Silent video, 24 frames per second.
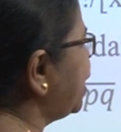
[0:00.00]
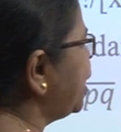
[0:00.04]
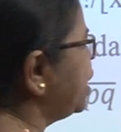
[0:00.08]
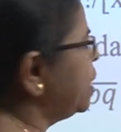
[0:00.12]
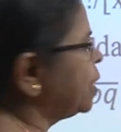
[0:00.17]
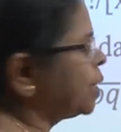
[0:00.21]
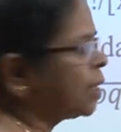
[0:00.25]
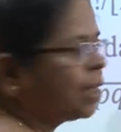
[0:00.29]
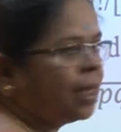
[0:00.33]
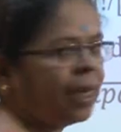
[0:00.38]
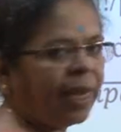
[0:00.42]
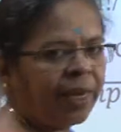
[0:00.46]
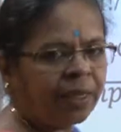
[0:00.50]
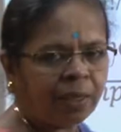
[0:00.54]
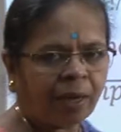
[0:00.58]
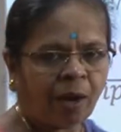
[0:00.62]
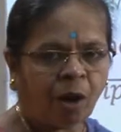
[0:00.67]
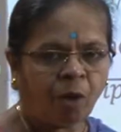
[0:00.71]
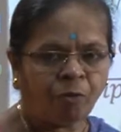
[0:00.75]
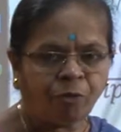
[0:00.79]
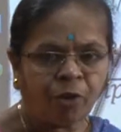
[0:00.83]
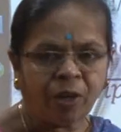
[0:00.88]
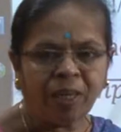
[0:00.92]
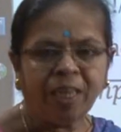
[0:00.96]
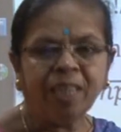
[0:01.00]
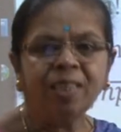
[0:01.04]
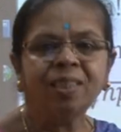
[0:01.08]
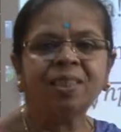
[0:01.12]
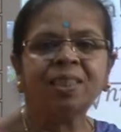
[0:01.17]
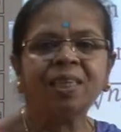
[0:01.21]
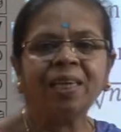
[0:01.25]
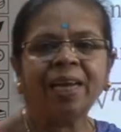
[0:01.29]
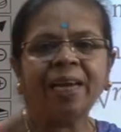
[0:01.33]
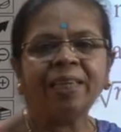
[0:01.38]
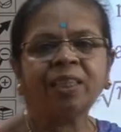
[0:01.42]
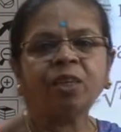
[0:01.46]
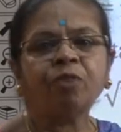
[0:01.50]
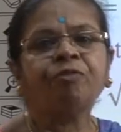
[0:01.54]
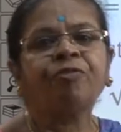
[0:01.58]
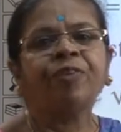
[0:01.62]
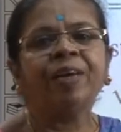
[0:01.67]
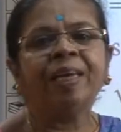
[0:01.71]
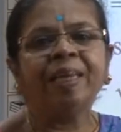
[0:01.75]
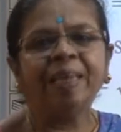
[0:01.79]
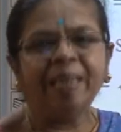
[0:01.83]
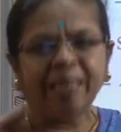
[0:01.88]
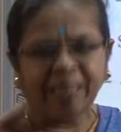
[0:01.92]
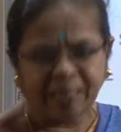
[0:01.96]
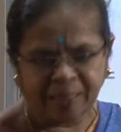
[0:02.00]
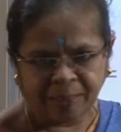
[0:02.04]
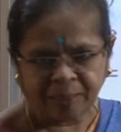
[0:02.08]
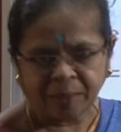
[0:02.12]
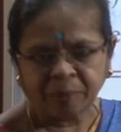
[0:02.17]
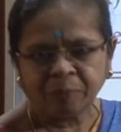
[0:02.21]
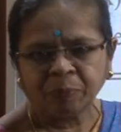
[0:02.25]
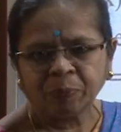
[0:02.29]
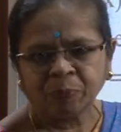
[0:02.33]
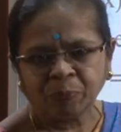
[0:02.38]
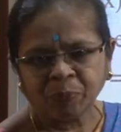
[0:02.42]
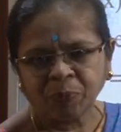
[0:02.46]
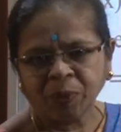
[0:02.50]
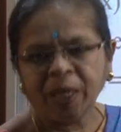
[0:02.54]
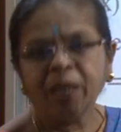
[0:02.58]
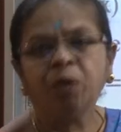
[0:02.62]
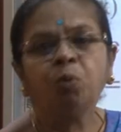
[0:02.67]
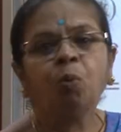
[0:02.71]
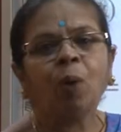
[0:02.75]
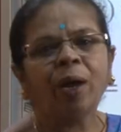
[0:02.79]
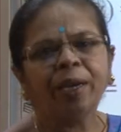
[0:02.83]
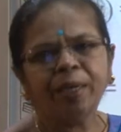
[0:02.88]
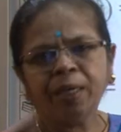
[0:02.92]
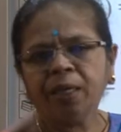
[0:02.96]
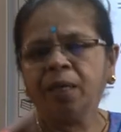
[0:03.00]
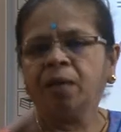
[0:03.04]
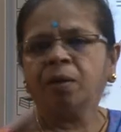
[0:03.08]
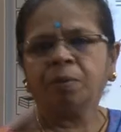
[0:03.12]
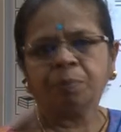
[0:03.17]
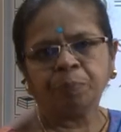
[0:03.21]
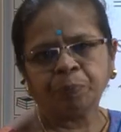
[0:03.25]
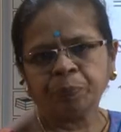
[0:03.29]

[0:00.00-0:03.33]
insulate of an insulator failing in one year.